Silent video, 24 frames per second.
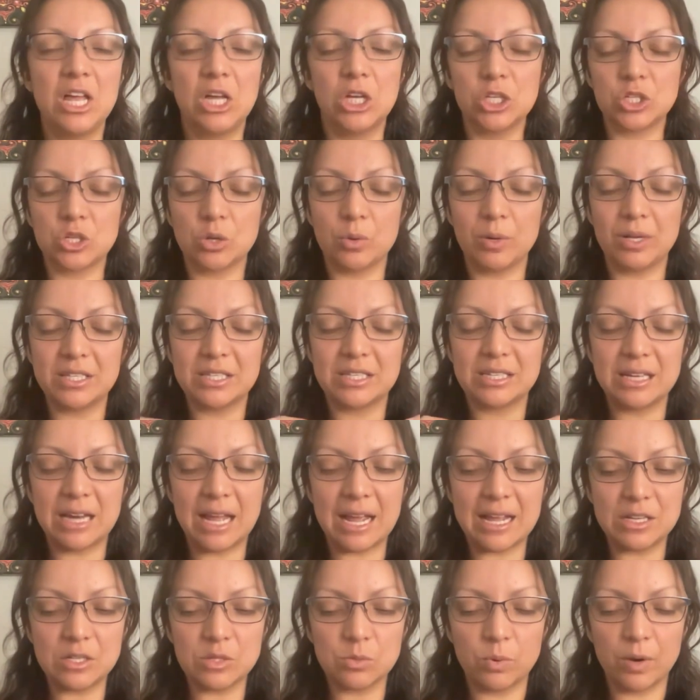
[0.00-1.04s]
So it's
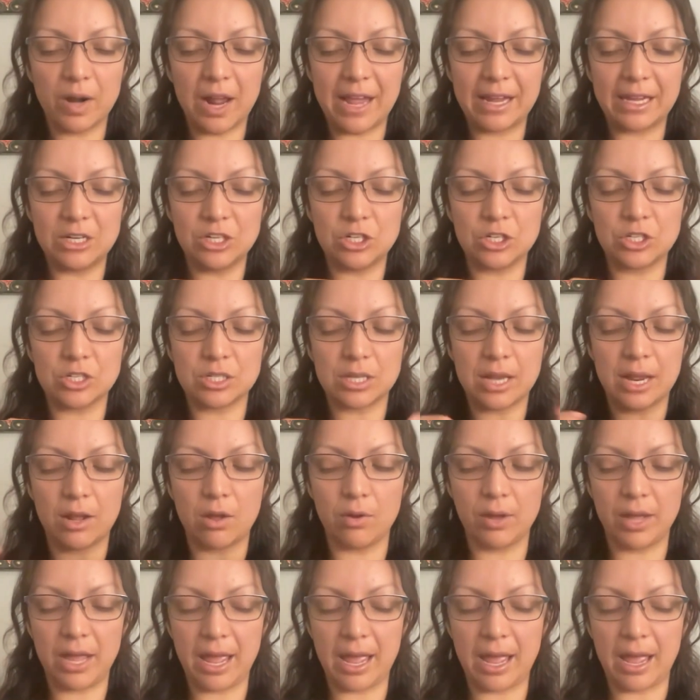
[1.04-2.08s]
nice when I can just like,
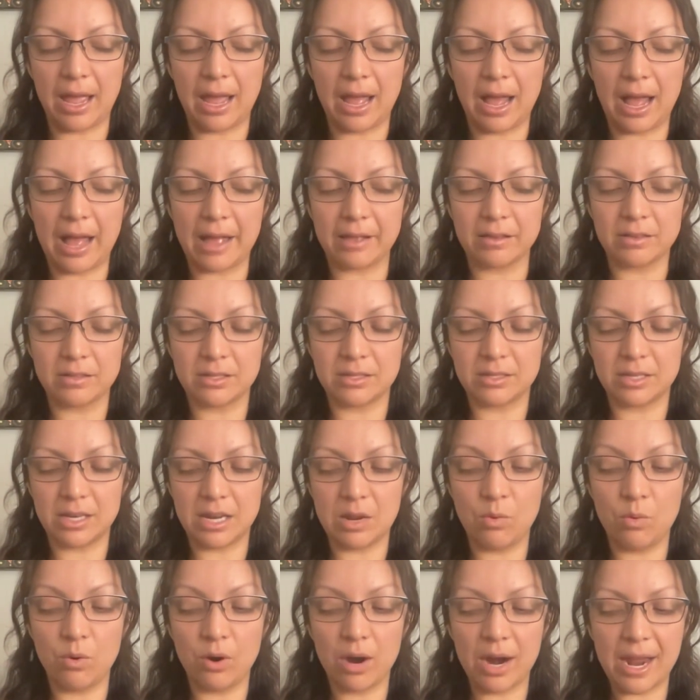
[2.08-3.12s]
okay, I
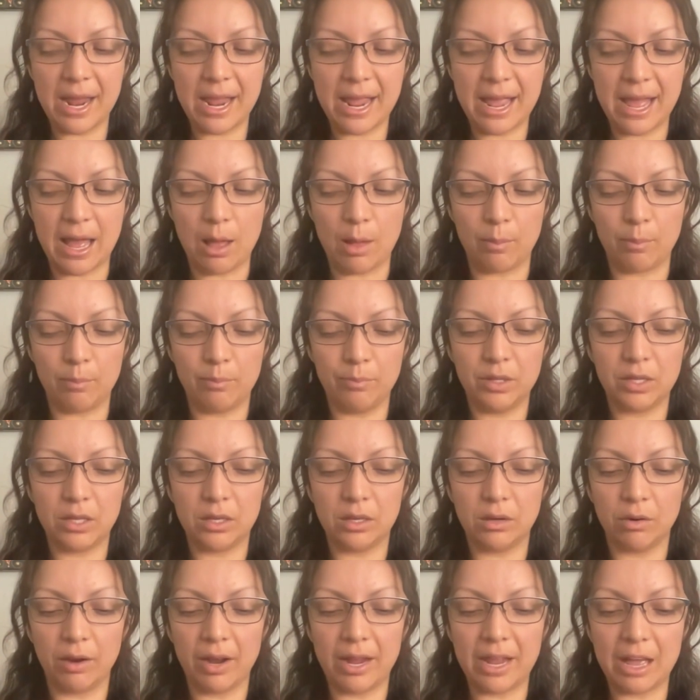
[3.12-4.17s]
see where I am.
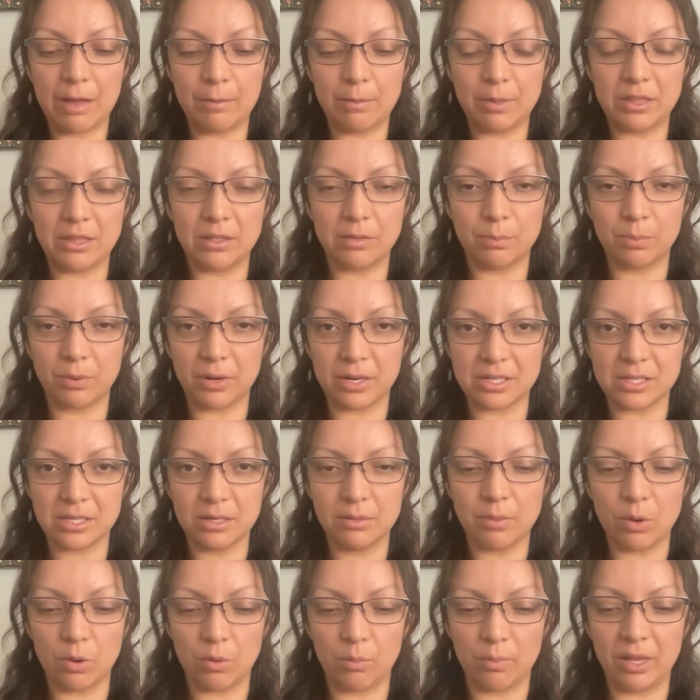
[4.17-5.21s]
Here I am in the present
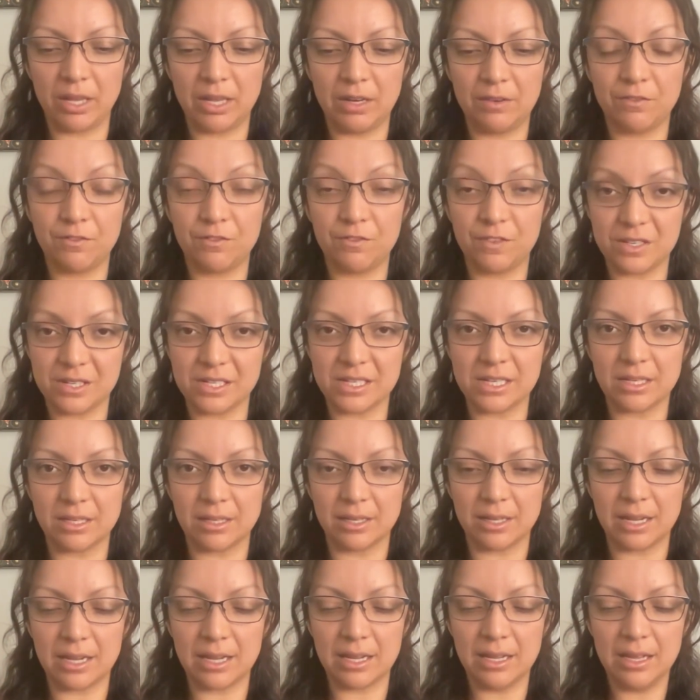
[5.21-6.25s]
moment
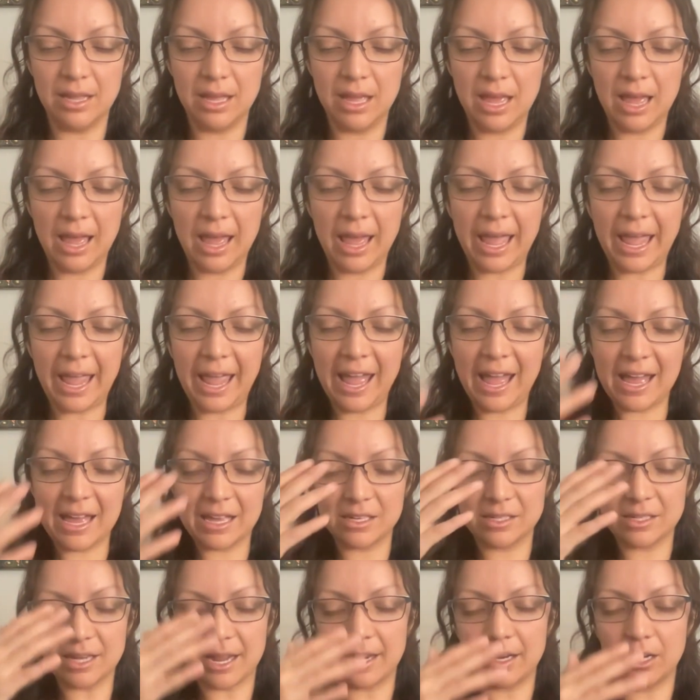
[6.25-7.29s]
physically,
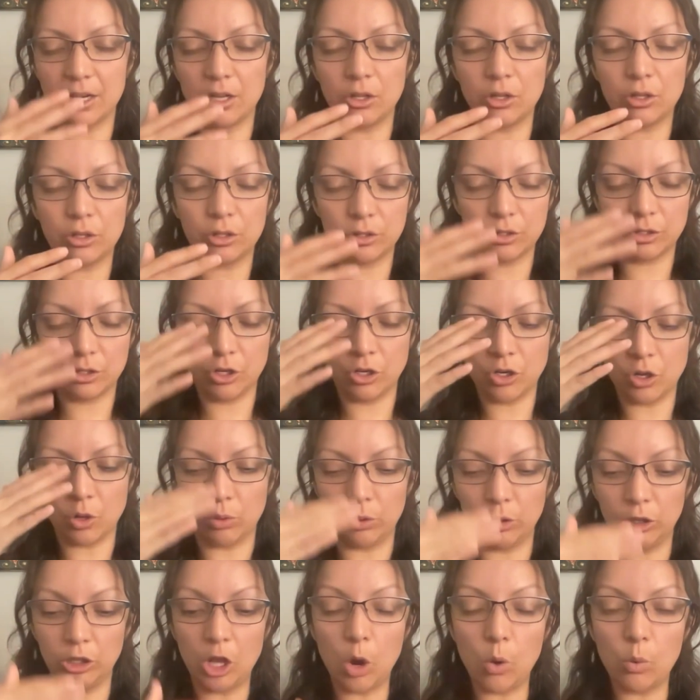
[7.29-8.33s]
and I can,
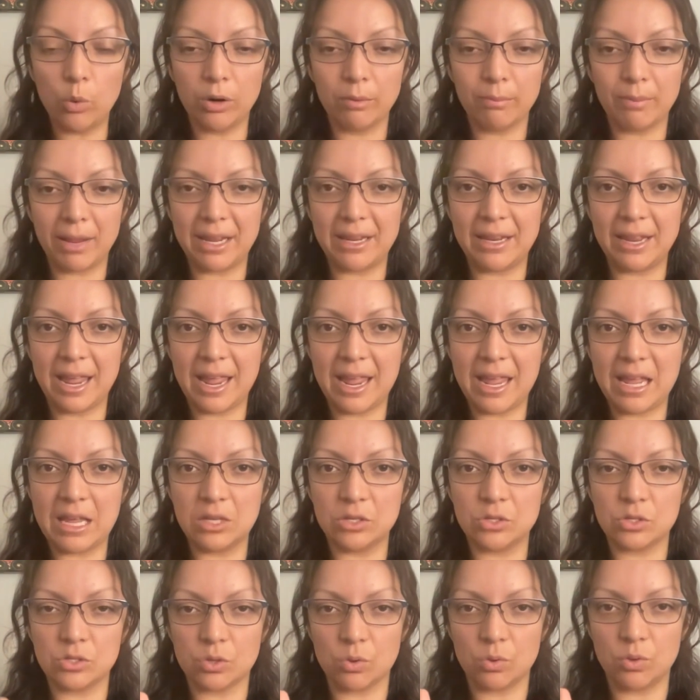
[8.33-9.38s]
lower my
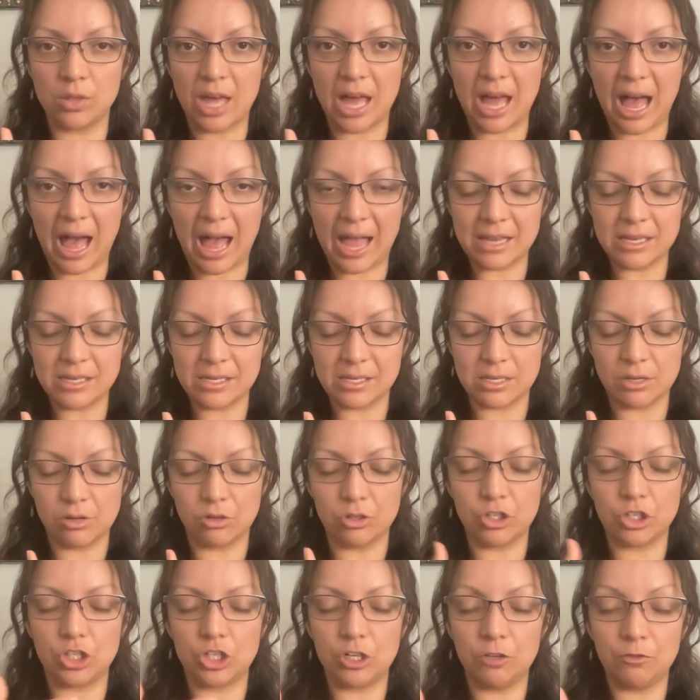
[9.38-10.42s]
gaze so that I still
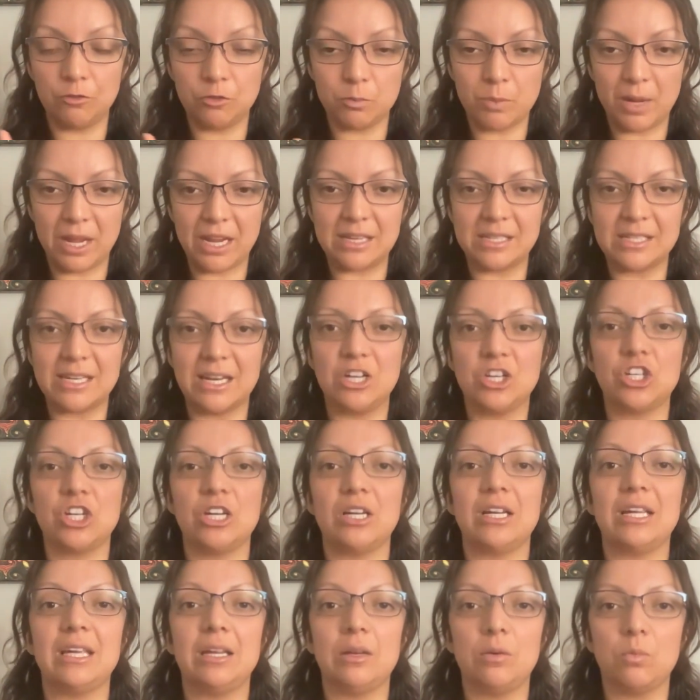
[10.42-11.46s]
shift my attention
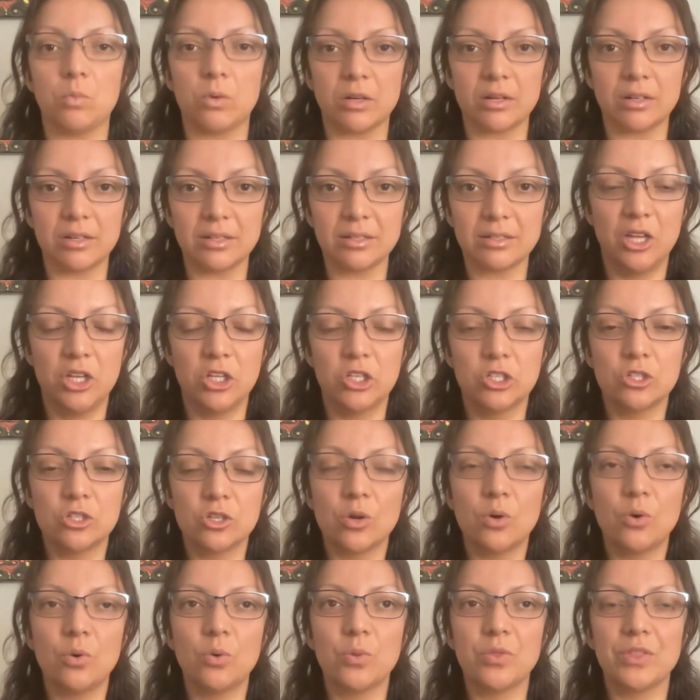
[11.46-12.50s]
inward.
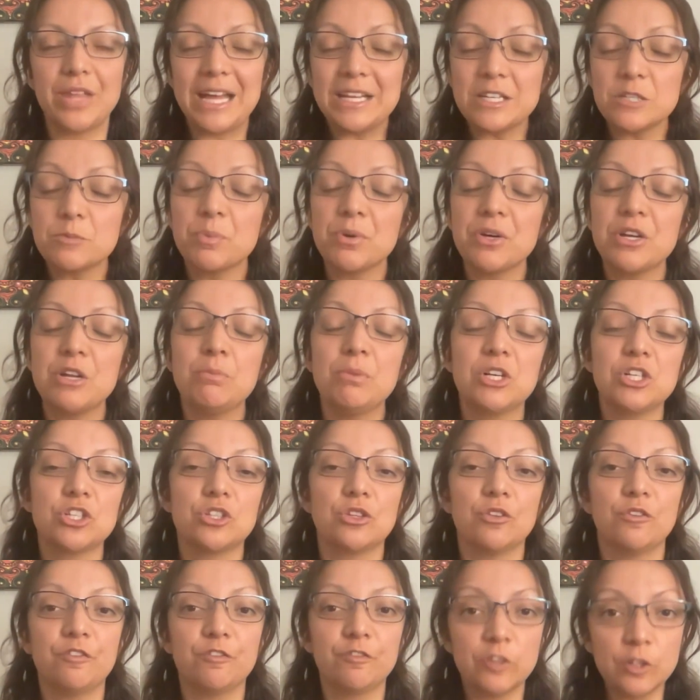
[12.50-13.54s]
So that's pretty much the
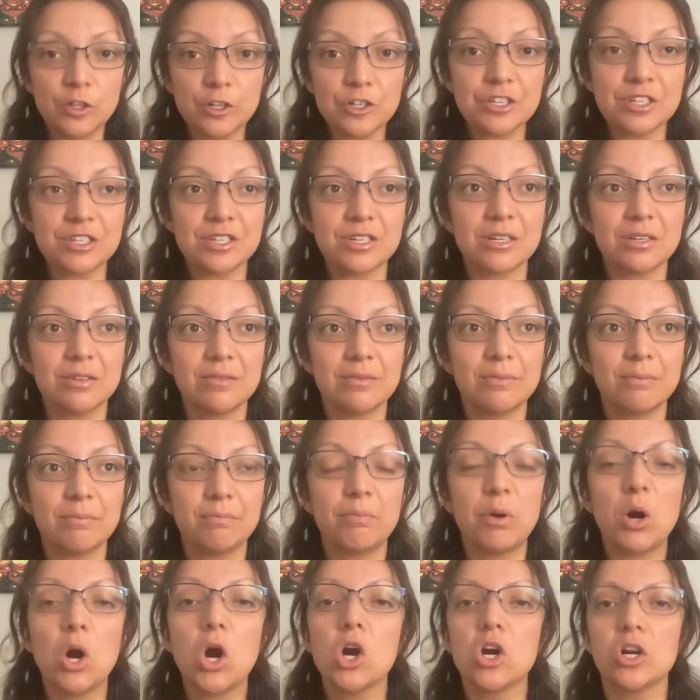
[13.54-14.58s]
first
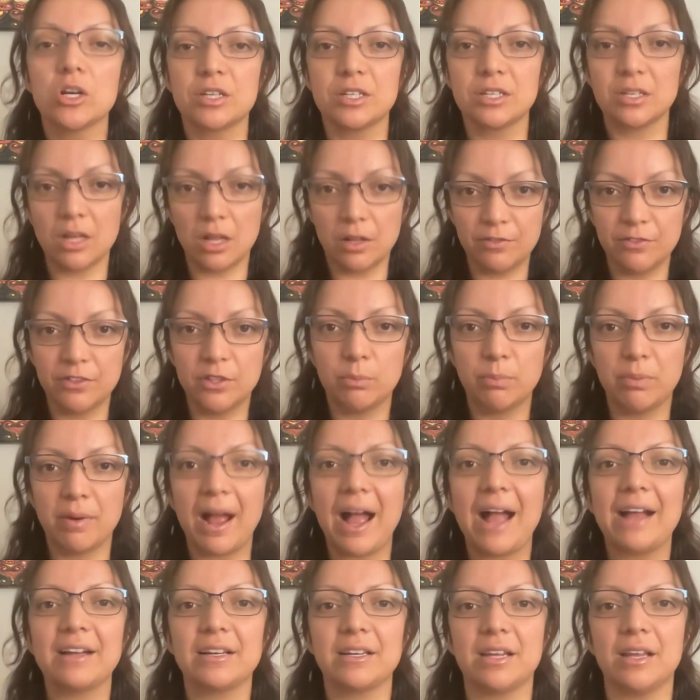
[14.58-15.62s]
part of the
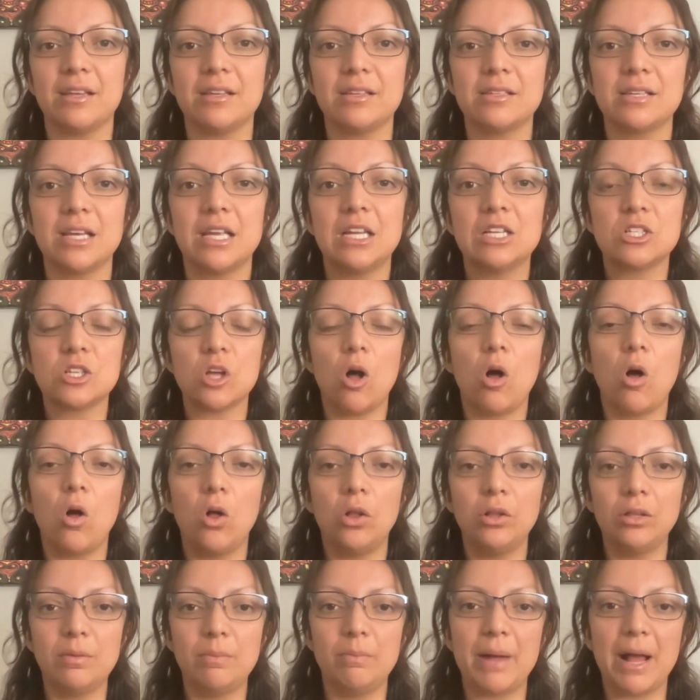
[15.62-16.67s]
practice. It's all
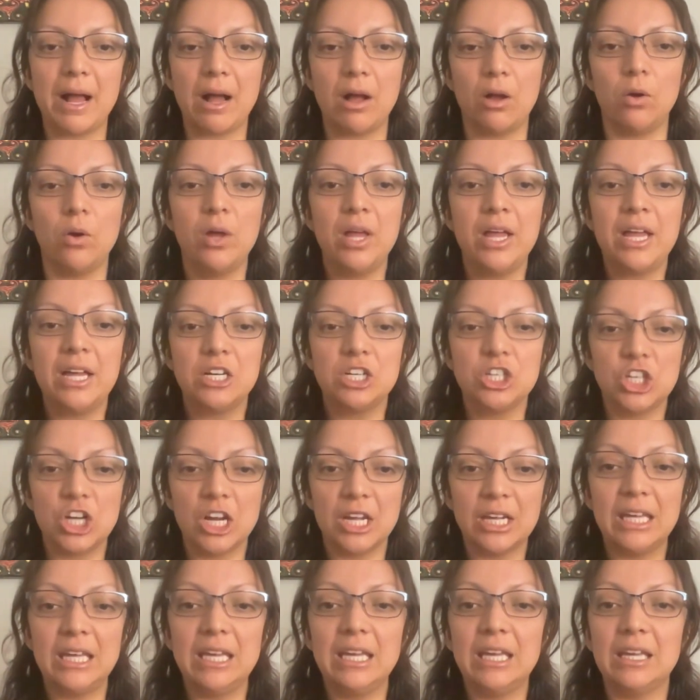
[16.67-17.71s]
about
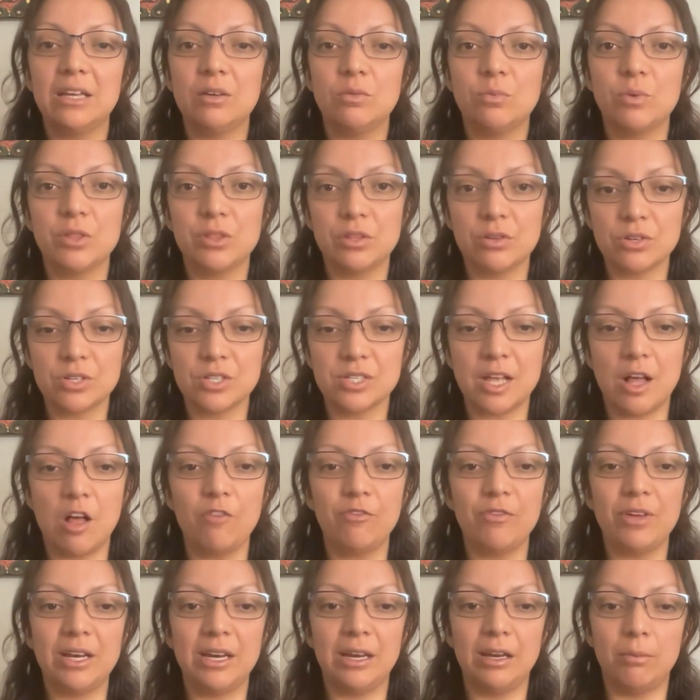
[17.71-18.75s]
checking in with yourself
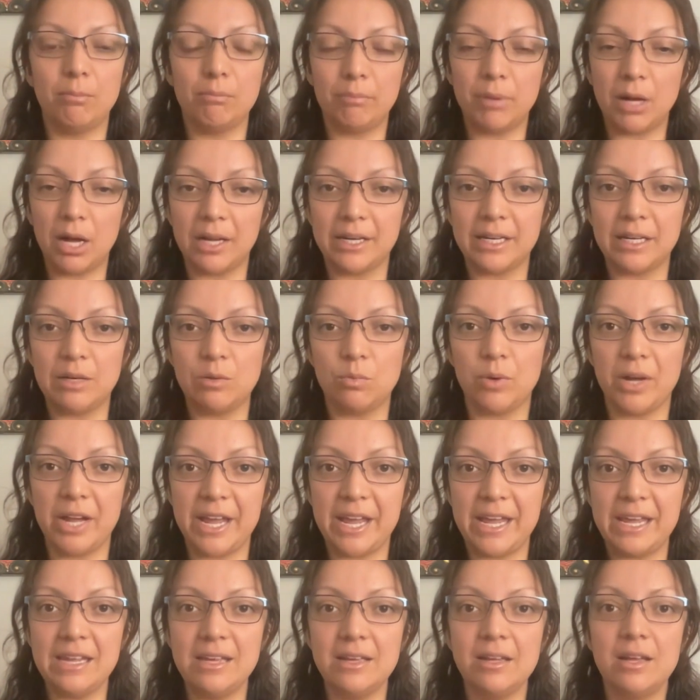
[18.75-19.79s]
in an embodied
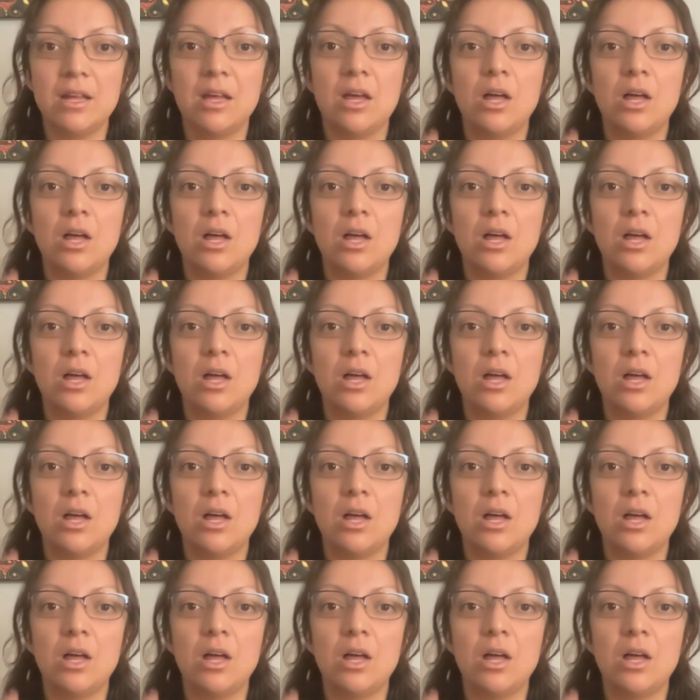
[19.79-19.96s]
way.